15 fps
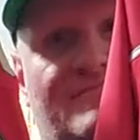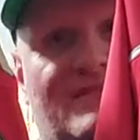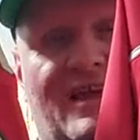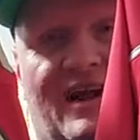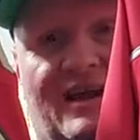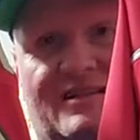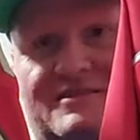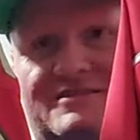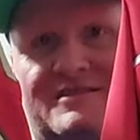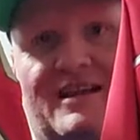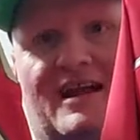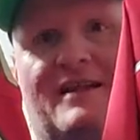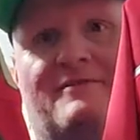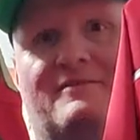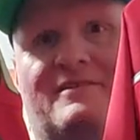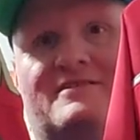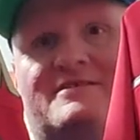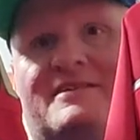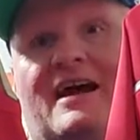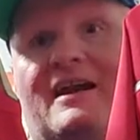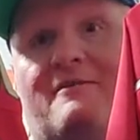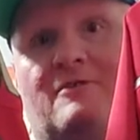yeah, it's not even it's
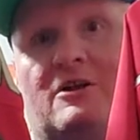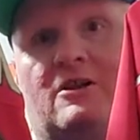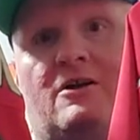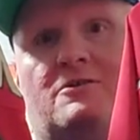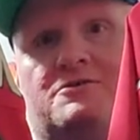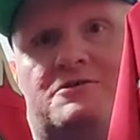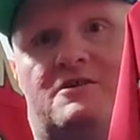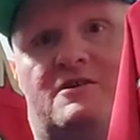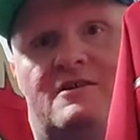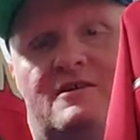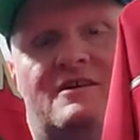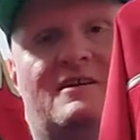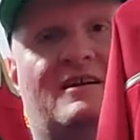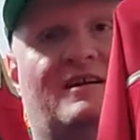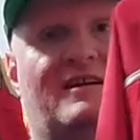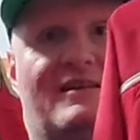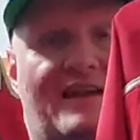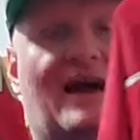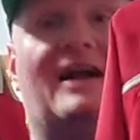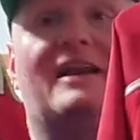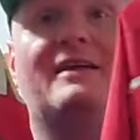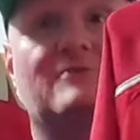not even close.
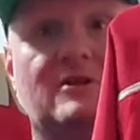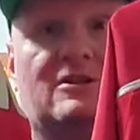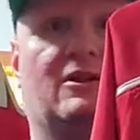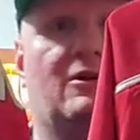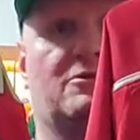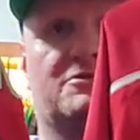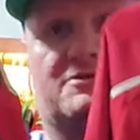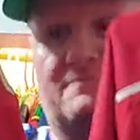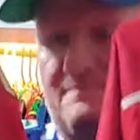Not even close.